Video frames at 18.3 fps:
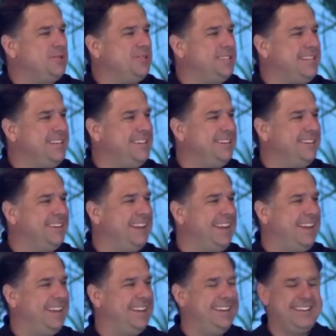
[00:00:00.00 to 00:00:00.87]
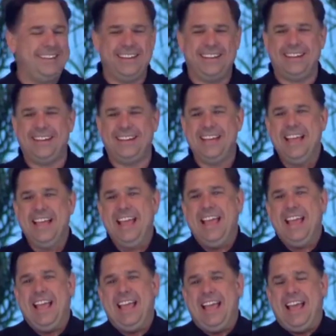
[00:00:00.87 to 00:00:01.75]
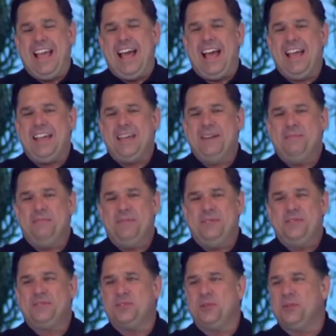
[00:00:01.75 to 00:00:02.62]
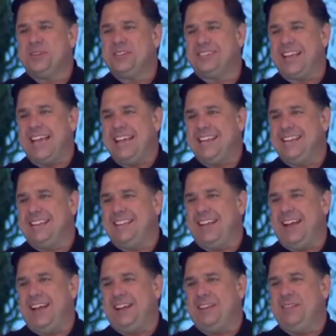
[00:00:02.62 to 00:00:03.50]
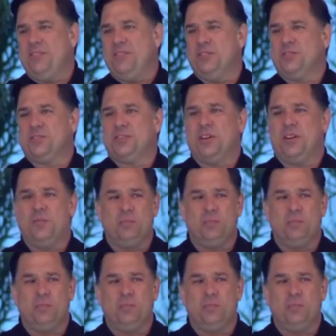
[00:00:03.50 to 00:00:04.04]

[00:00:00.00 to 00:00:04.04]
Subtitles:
here, and I am so excited that there's